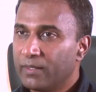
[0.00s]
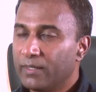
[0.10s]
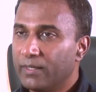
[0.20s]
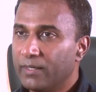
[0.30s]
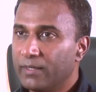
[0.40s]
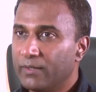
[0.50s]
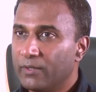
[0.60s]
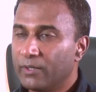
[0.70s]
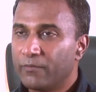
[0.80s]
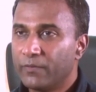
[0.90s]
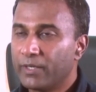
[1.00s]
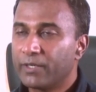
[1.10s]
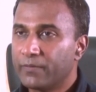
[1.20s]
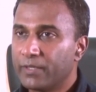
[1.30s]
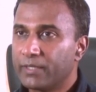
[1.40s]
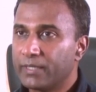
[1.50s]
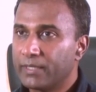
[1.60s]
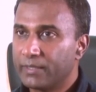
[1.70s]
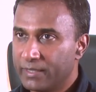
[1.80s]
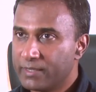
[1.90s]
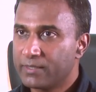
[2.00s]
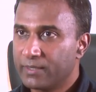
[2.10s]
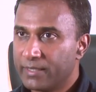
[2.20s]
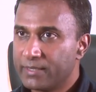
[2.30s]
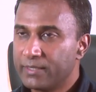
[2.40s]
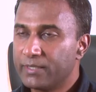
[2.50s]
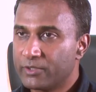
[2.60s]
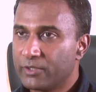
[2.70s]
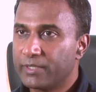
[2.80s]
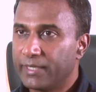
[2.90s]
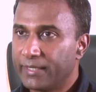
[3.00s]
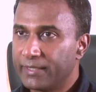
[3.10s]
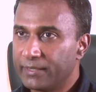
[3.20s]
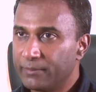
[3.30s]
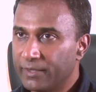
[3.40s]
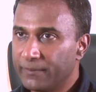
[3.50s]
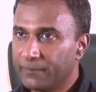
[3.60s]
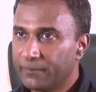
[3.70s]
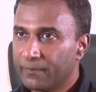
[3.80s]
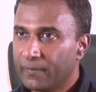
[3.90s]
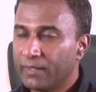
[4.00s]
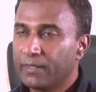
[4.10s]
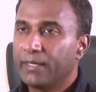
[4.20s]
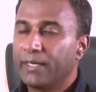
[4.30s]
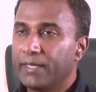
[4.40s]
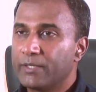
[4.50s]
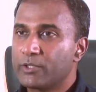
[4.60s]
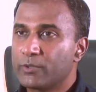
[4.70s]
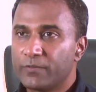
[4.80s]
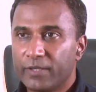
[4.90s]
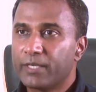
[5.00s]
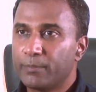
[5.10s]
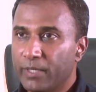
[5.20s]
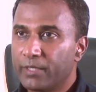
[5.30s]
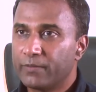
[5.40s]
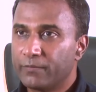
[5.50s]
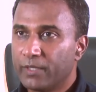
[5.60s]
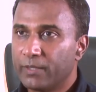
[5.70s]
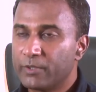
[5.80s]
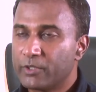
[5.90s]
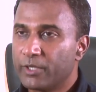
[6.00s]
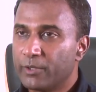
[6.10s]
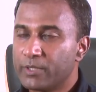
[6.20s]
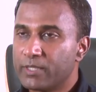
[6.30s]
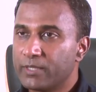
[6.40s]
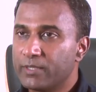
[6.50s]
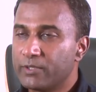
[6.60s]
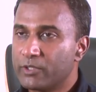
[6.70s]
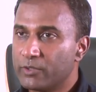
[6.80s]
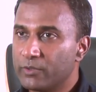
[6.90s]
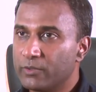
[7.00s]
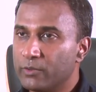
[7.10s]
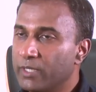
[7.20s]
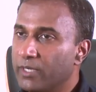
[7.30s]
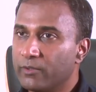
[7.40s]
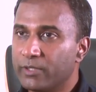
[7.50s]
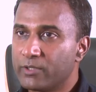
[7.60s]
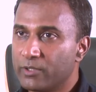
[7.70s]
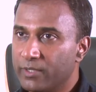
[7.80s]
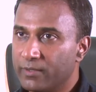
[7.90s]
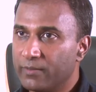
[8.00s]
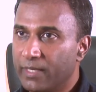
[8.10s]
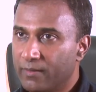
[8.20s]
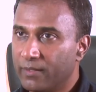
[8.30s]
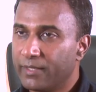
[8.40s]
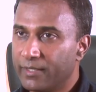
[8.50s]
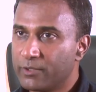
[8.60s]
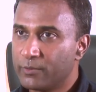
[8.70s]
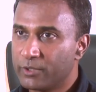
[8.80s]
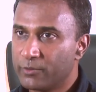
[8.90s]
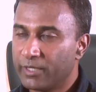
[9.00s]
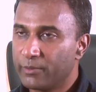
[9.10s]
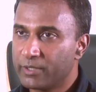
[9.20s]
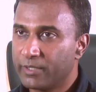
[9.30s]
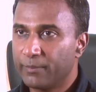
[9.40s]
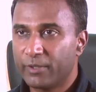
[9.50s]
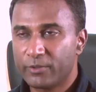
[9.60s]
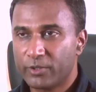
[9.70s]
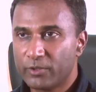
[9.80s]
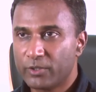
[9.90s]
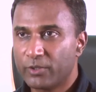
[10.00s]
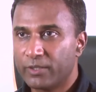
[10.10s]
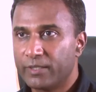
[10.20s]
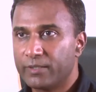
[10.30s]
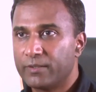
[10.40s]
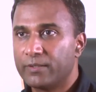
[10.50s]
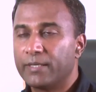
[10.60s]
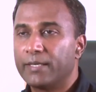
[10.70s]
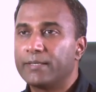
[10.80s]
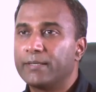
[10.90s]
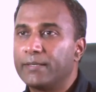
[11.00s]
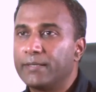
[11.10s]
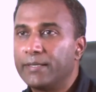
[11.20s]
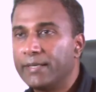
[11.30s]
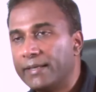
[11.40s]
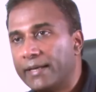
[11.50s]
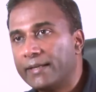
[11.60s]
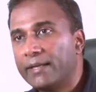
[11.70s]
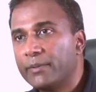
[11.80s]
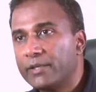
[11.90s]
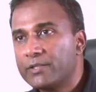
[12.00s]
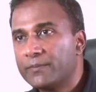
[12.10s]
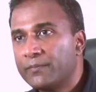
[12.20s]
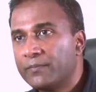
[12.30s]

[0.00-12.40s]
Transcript: uh, are very, very, as, as Indians are into academia, and so it's a very competitive environment. So here was this Indian student who not only is good at athletics, which is what I was good at, but I was also good at, at, at academics.